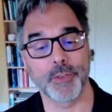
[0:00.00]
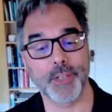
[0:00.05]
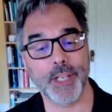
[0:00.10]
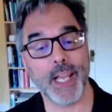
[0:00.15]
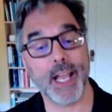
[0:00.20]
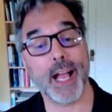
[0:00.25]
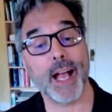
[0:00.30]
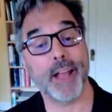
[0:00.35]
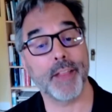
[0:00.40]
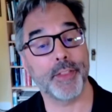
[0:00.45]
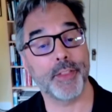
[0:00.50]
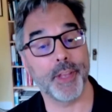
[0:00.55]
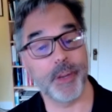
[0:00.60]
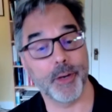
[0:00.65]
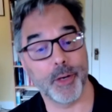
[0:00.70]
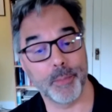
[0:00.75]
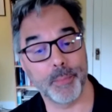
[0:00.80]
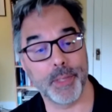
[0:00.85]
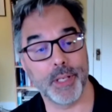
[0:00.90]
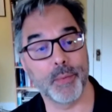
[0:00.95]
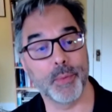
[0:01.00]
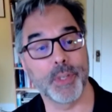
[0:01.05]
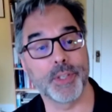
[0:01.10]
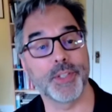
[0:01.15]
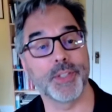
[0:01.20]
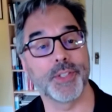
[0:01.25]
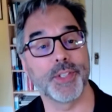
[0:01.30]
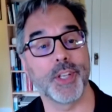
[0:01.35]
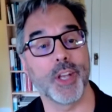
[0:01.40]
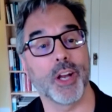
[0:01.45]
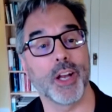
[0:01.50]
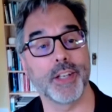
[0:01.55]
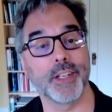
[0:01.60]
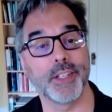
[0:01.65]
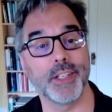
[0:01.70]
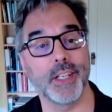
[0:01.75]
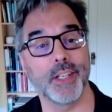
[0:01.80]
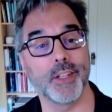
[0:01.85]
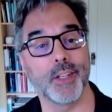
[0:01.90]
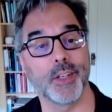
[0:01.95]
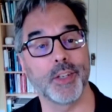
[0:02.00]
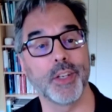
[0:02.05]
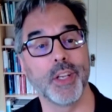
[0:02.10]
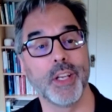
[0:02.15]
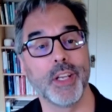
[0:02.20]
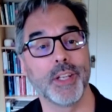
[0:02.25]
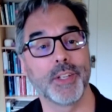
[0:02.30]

of car therapy, which is the idea that